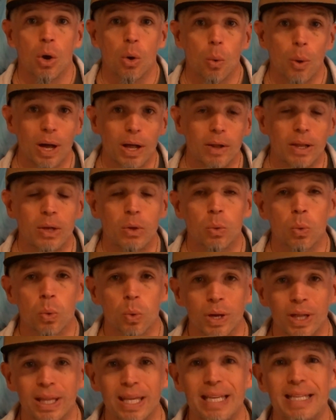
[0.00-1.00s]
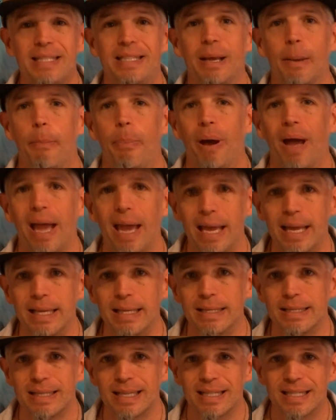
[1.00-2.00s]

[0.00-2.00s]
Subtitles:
Well, it really depends.